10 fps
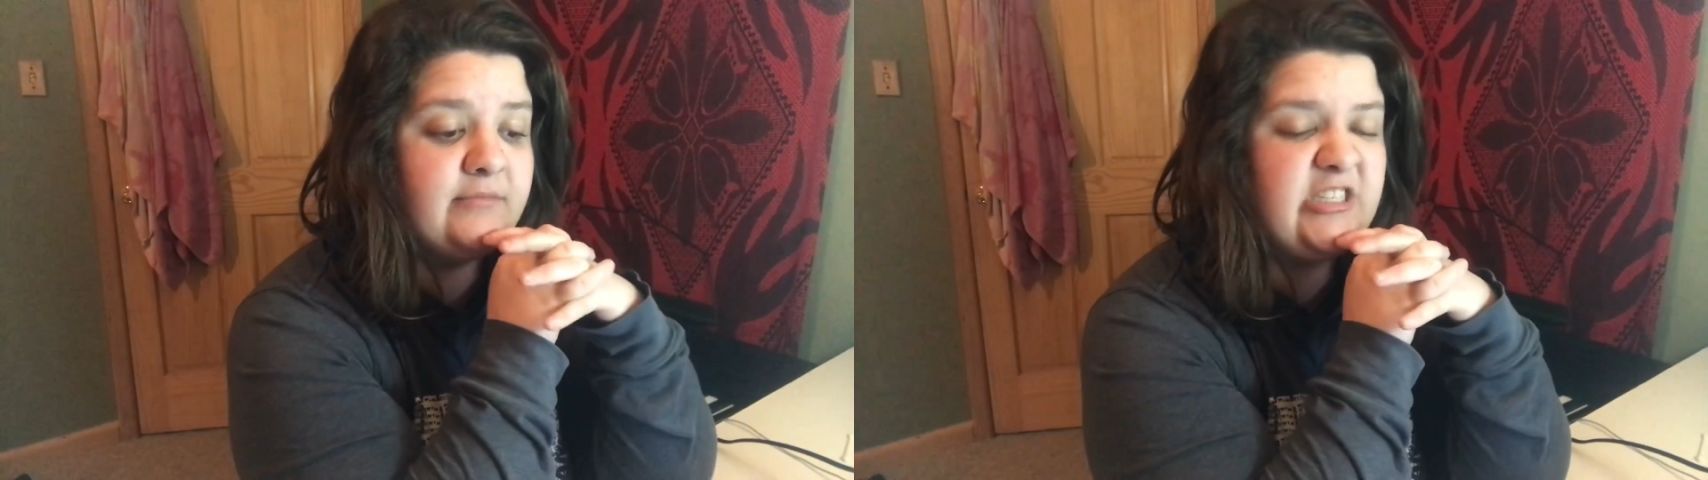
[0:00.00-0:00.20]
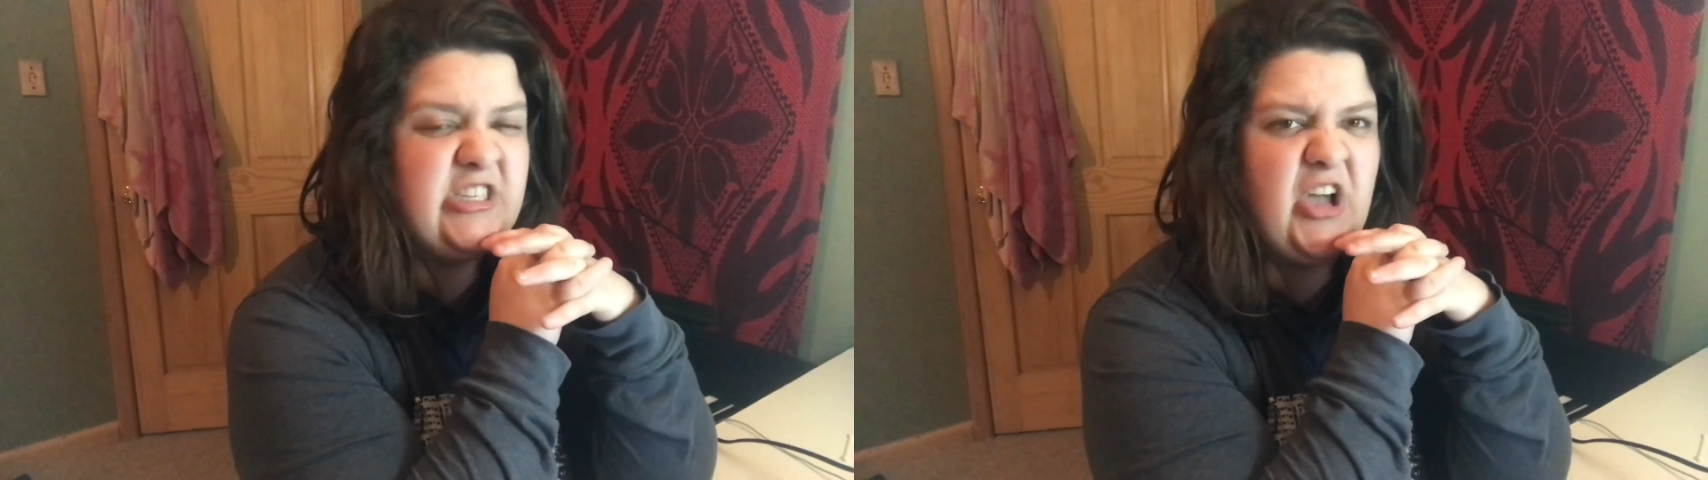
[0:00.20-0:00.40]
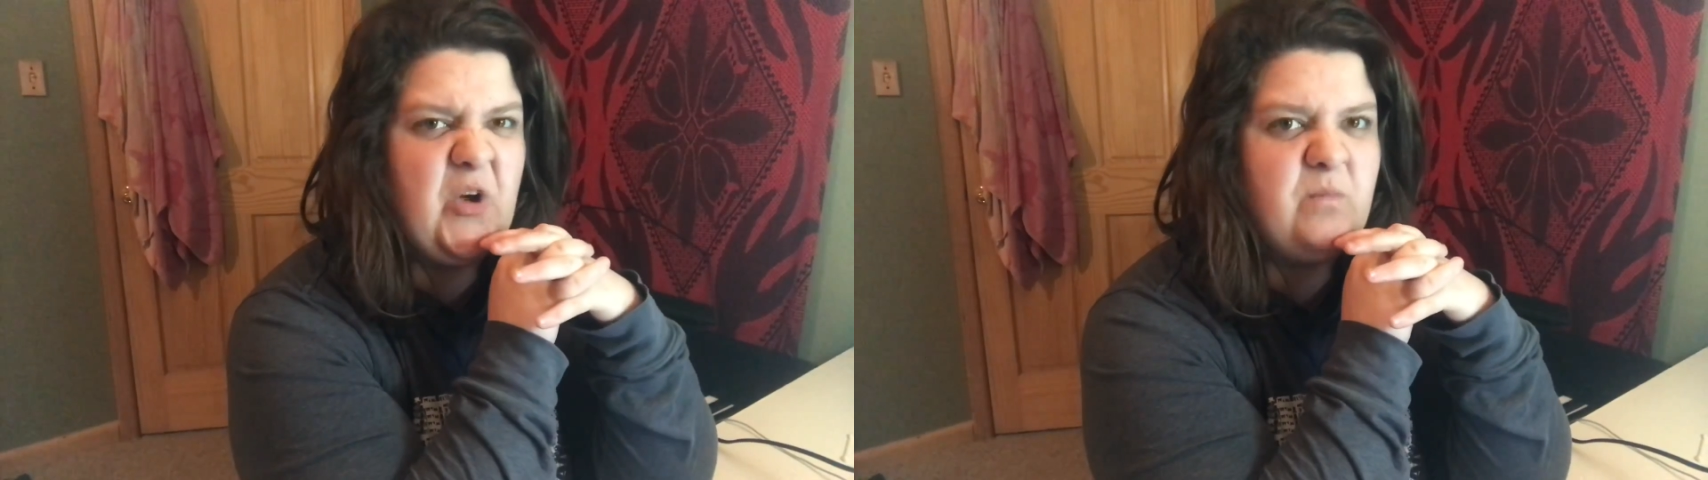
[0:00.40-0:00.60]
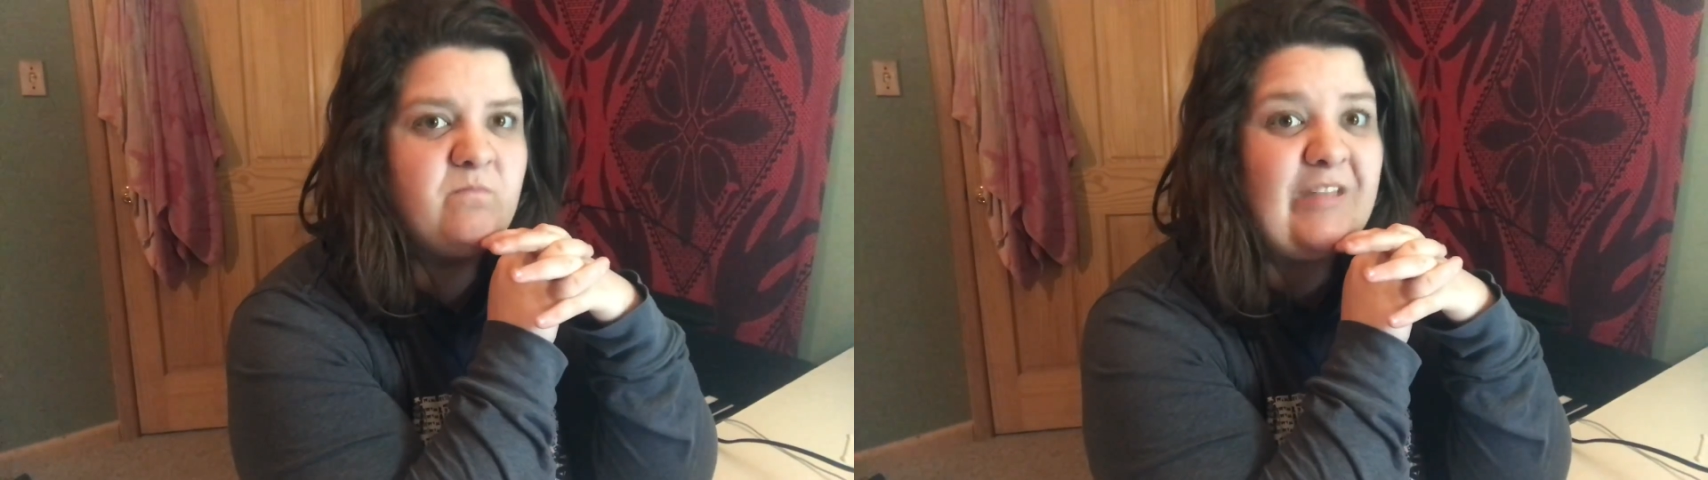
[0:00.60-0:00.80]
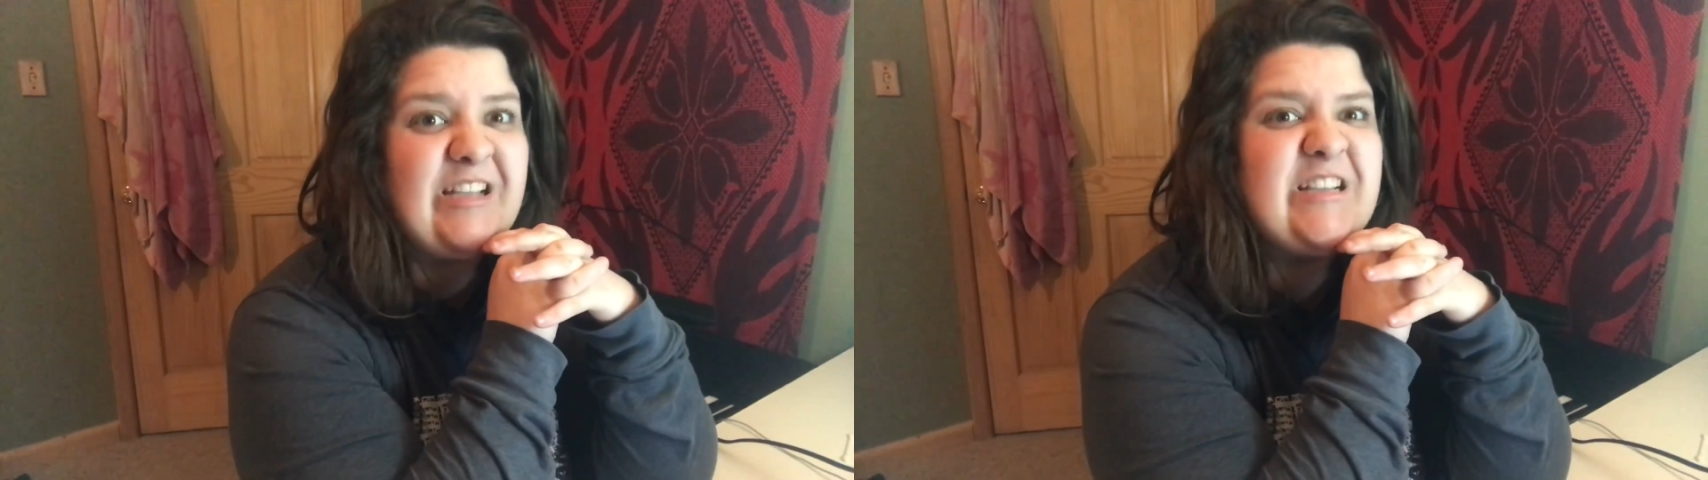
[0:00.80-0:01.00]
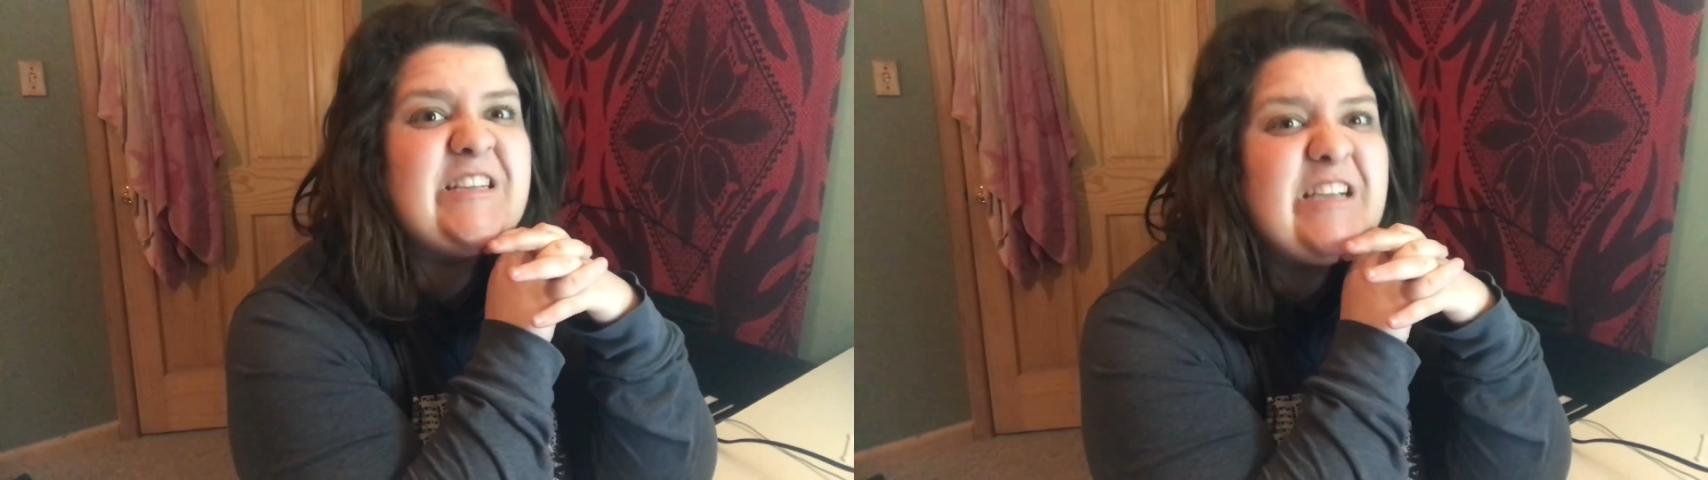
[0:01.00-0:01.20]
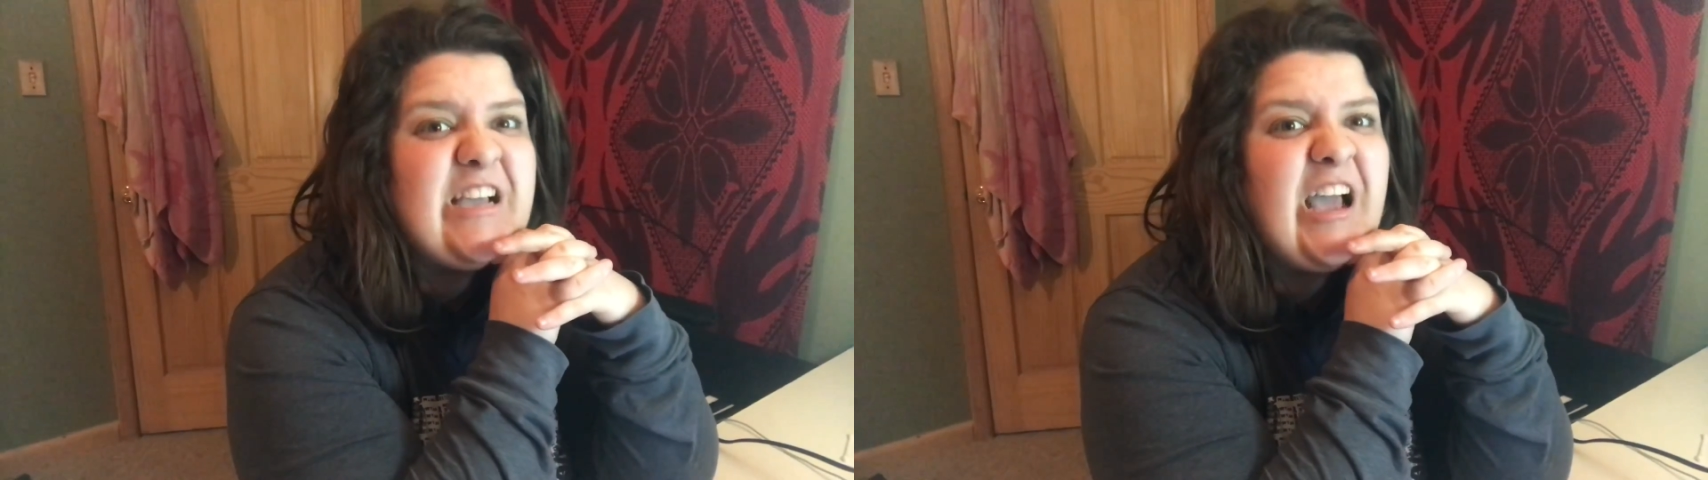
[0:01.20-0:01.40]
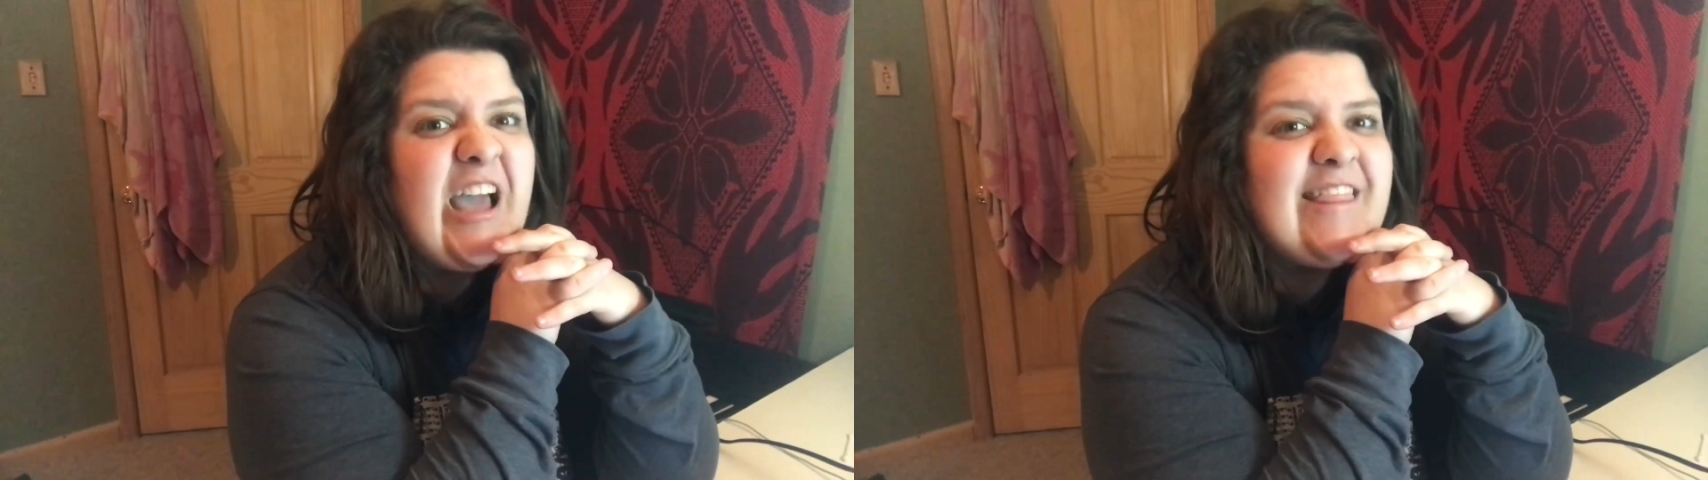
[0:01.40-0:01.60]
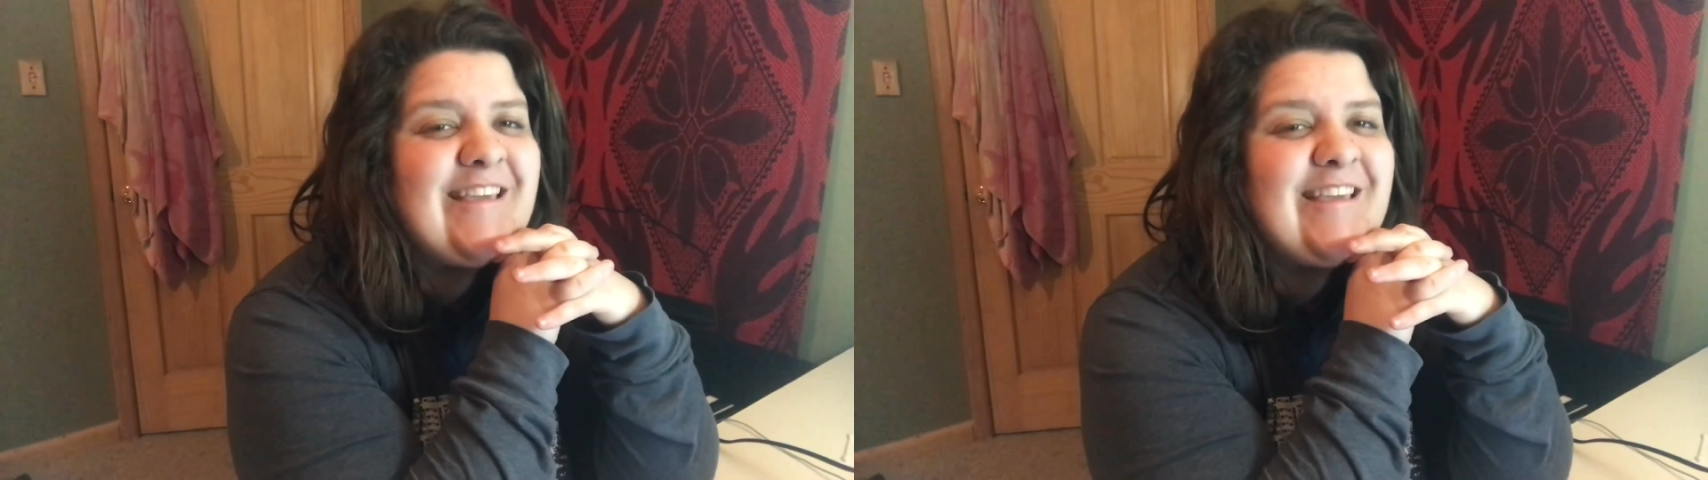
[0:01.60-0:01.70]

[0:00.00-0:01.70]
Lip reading: So I